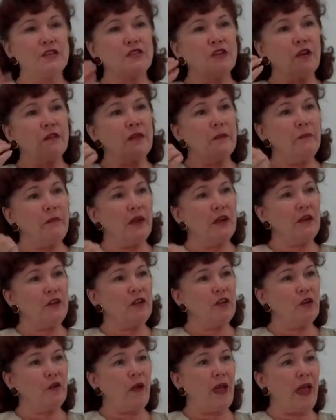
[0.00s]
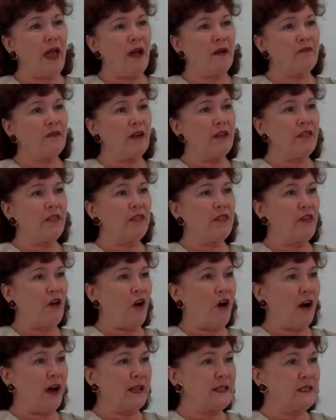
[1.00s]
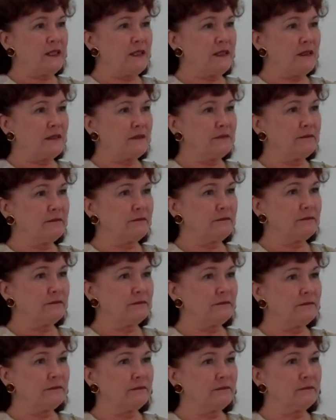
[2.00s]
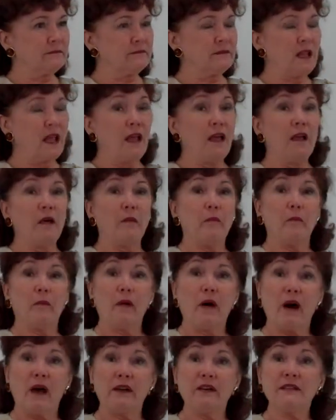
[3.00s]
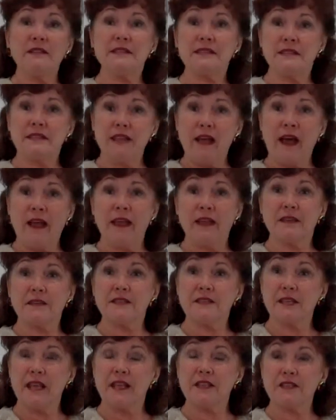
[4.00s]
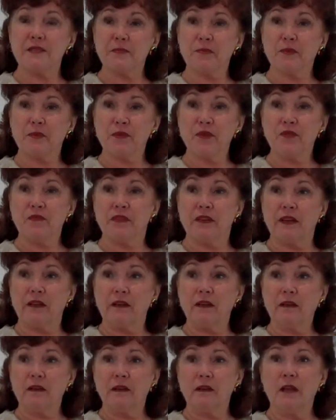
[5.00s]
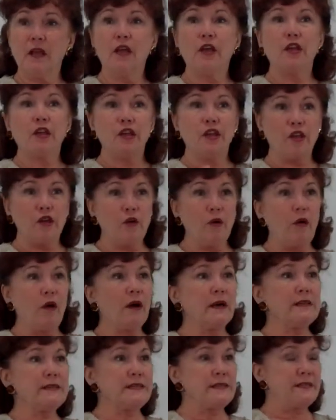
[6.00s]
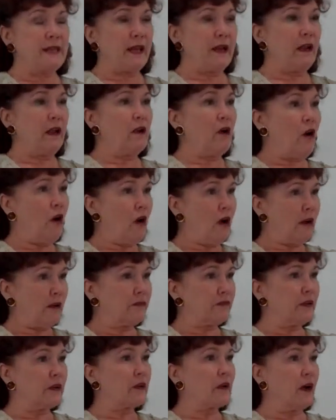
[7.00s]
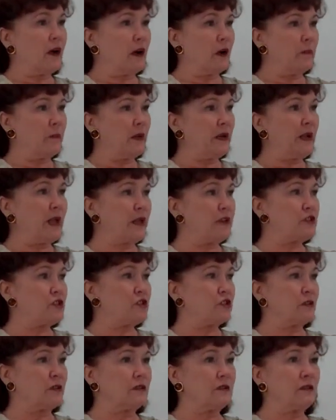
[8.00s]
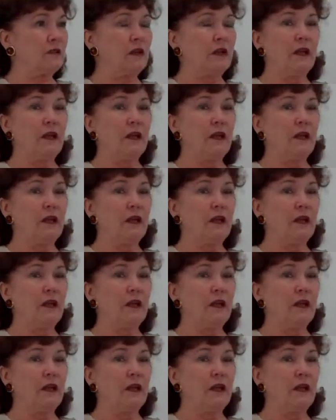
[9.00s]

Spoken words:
So the minute you have a thought, modern science has proven you are setting off a combination